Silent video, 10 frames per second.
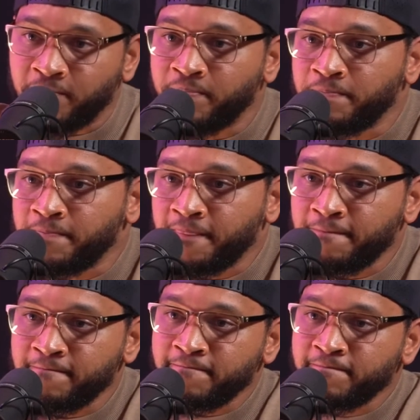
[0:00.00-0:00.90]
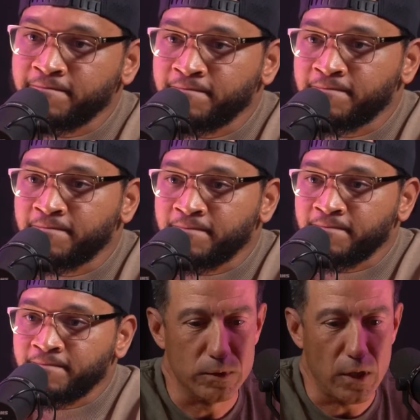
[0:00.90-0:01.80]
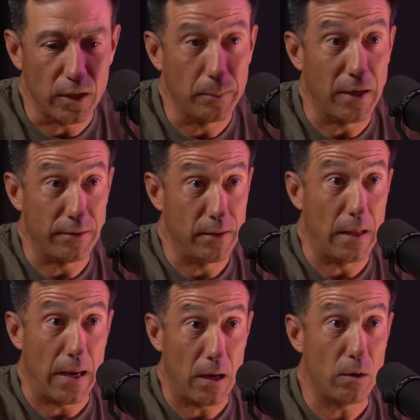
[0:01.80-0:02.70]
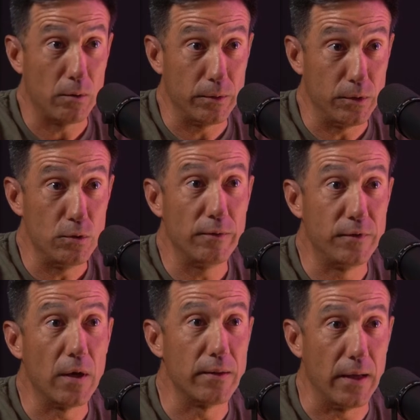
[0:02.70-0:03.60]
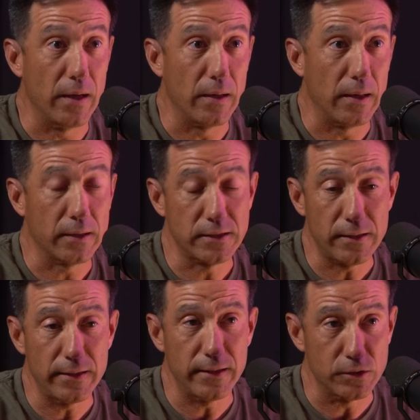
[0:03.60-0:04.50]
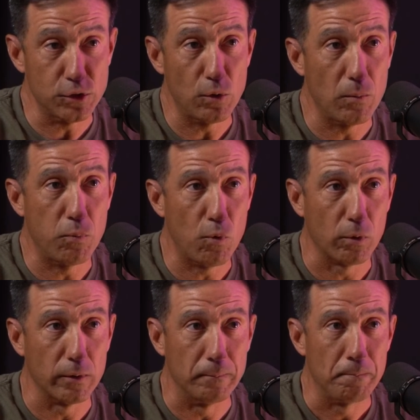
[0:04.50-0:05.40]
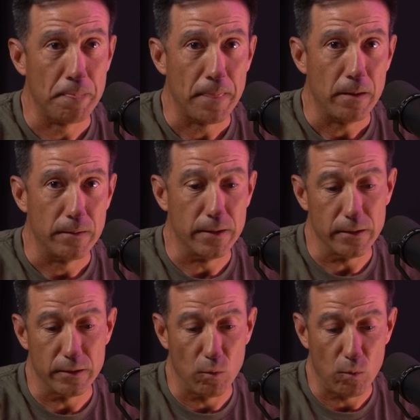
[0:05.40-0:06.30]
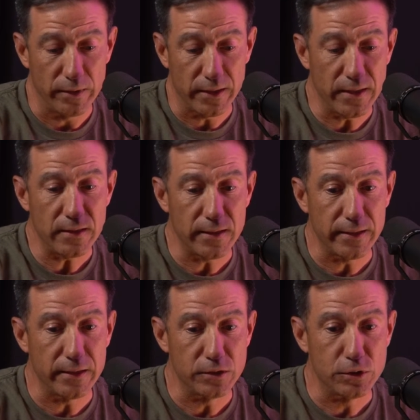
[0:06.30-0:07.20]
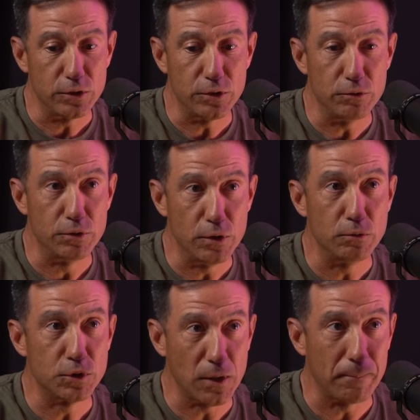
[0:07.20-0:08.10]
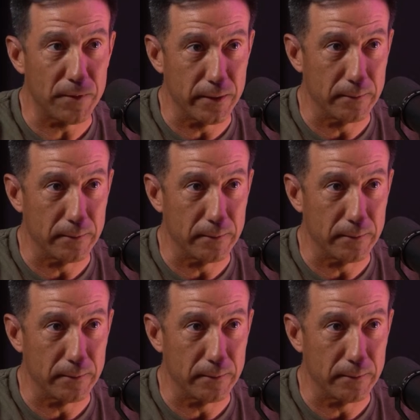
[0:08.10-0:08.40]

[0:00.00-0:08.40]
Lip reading: Well, I hope we'll talk about how you have done that, because I think that's so important. The key thing is you do something.